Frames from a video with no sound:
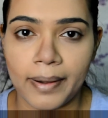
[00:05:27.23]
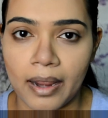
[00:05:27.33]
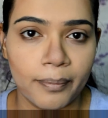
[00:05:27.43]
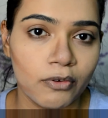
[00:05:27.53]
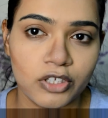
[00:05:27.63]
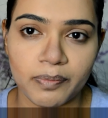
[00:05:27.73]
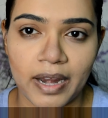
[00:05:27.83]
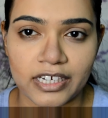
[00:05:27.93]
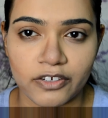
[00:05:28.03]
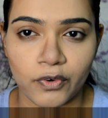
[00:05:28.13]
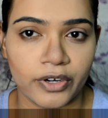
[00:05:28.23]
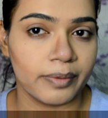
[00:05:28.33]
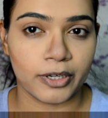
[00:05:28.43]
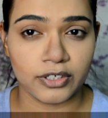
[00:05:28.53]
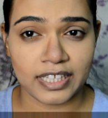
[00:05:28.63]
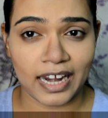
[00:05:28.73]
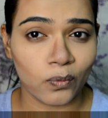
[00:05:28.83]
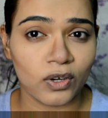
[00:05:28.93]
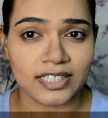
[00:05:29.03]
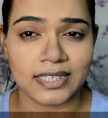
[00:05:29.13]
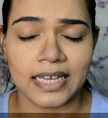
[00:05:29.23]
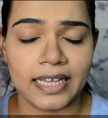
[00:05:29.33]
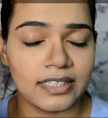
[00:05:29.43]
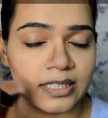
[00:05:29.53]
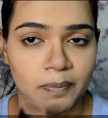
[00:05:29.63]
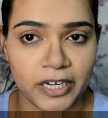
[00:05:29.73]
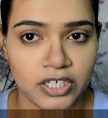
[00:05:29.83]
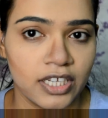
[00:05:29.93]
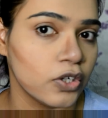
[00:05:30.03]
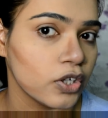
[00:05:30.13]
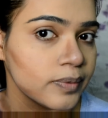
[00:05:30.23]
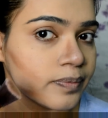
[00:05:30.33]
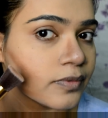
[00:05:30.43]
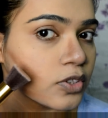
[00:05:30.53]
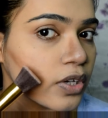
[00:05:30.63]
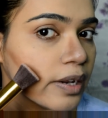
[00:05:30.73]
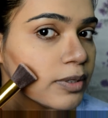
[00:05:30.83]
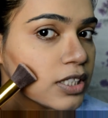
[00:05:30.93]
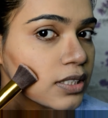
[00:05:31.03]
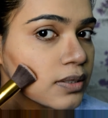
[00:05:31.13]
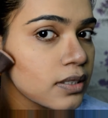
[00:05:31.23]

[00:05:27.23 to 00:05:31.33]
beauty blender for it, because that works especially good. So I'll be just